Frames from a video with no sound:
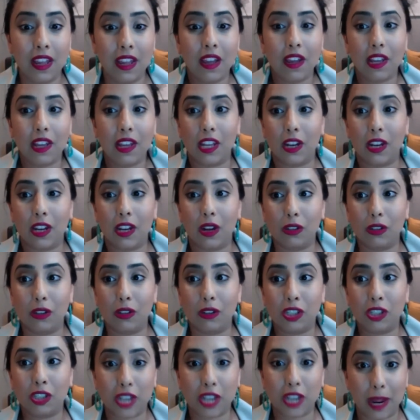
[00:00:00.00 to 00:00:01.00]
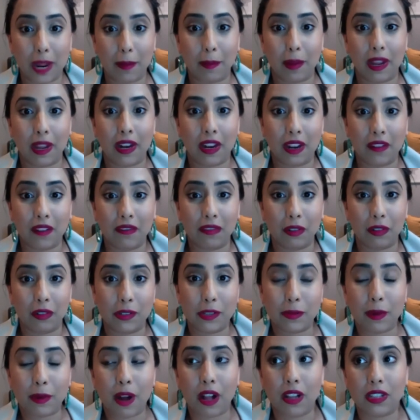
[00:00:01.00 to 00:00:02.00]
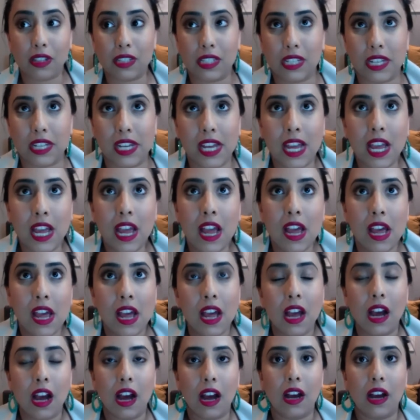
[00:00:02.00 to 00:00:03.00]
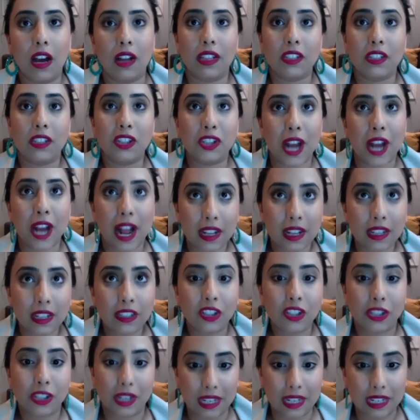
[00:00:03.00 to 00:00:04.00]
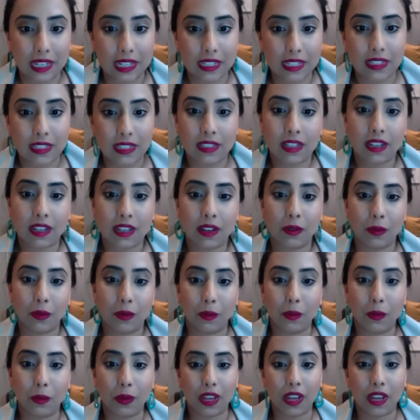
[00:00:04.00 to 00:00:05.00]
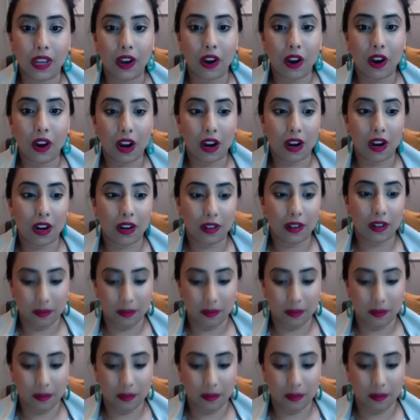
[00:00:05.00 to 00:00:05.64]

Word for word: you know, shape and influence policy. Uh, the challenge is we are,